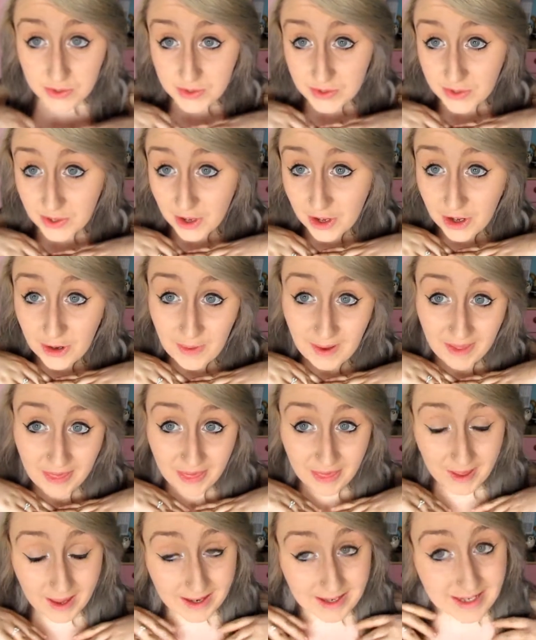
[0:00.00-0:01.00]
So
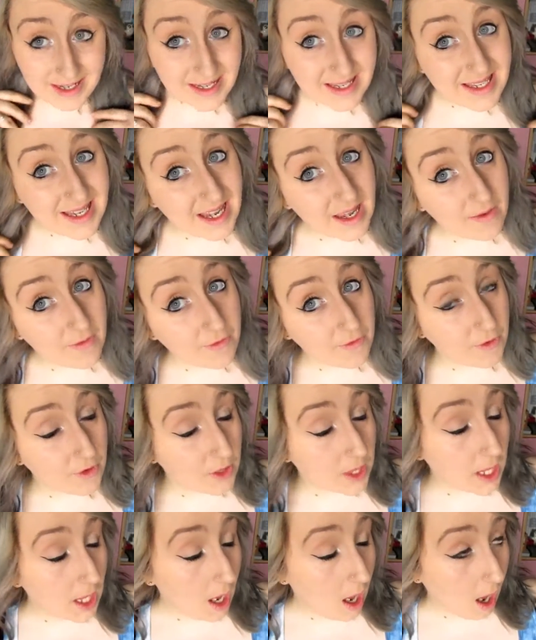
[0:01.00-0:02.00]
that is it for
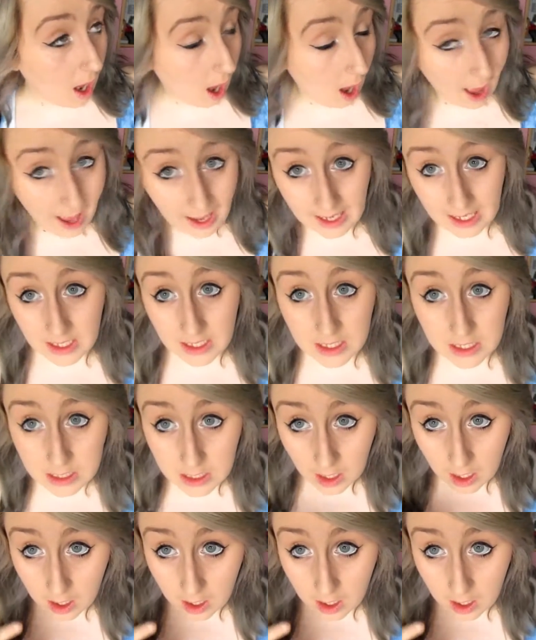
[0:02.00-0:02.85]
the eyes.